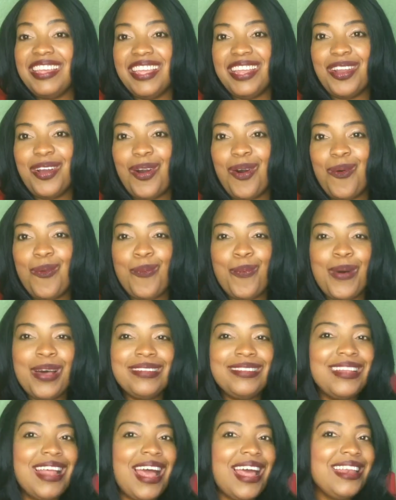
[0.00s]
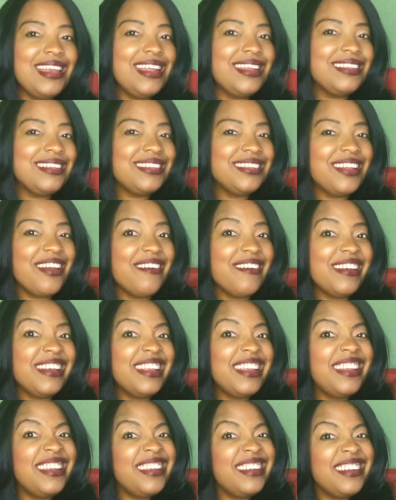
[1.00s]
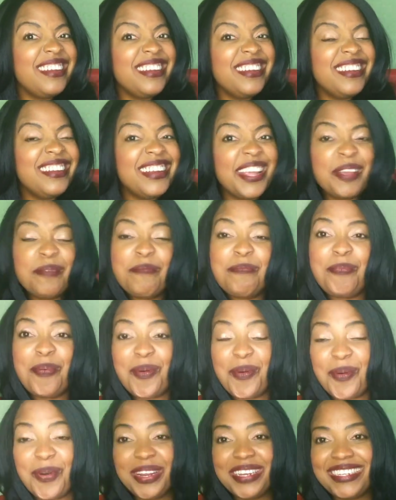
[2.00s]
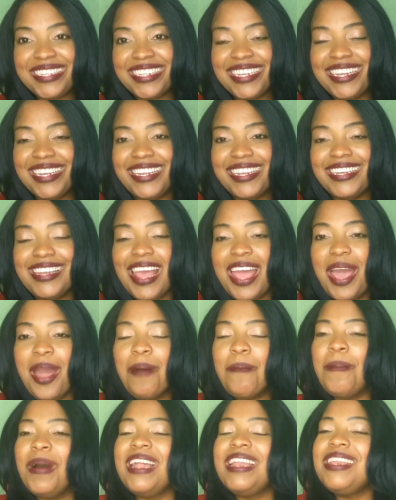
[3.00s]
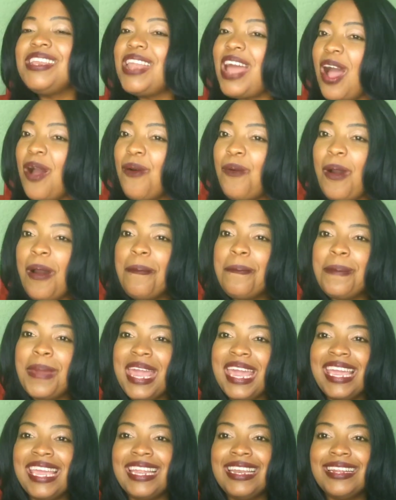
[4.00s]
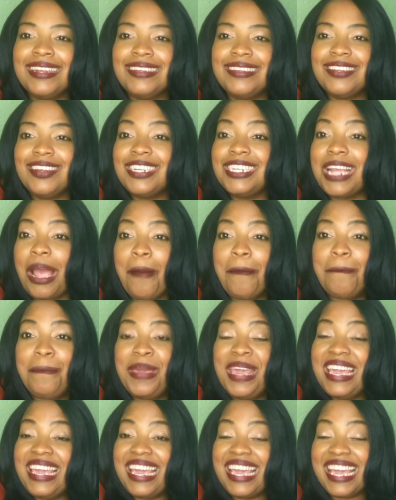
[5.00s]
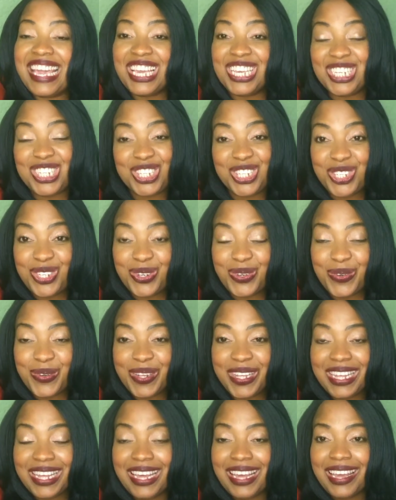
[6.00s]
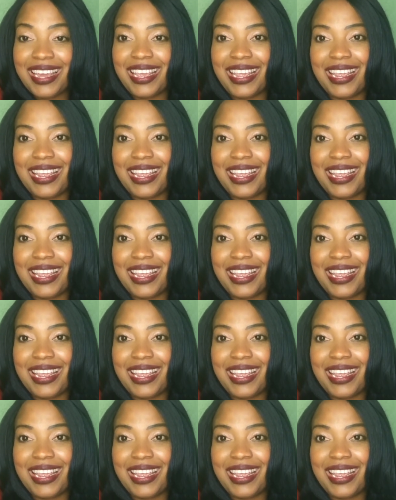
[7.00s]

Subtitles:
was not necessarily important, but now I'm making it such a big issue